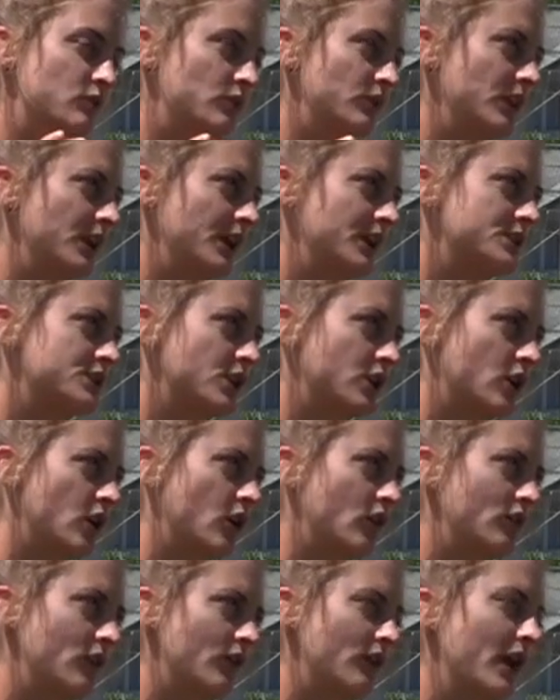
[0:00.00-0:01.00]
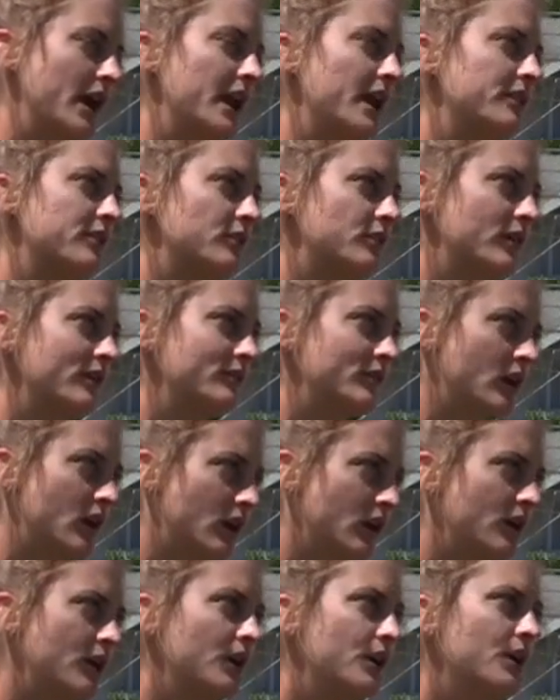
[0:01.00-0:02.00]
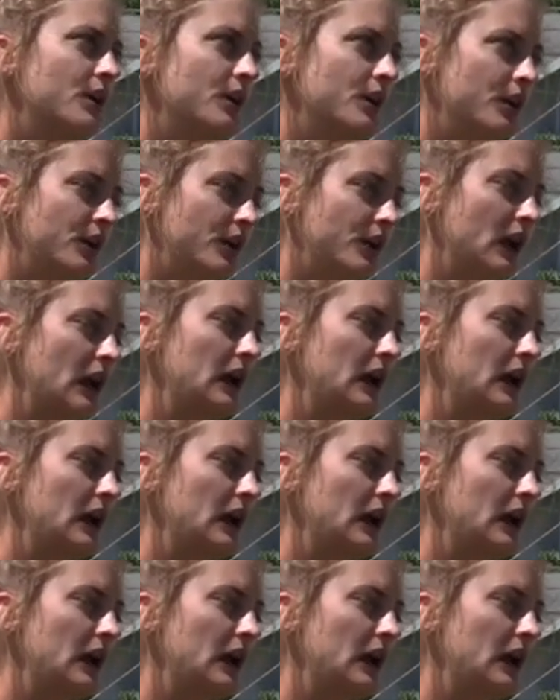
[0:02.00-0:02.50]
really took over right at the river. Talk